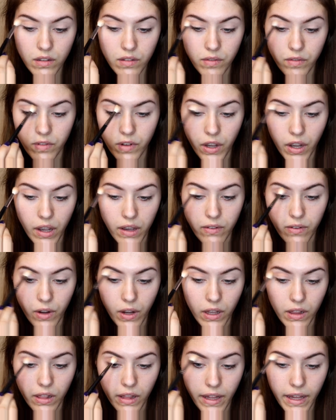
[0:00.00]
very,
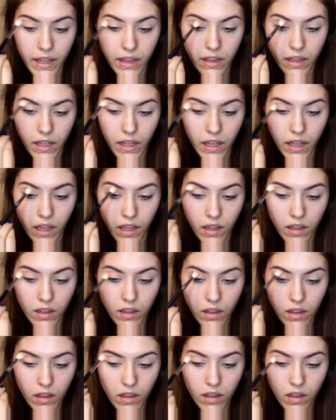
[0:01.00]
very lightly
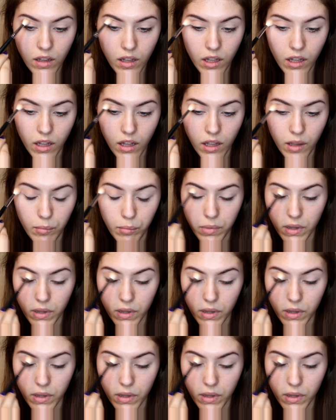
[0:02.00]
and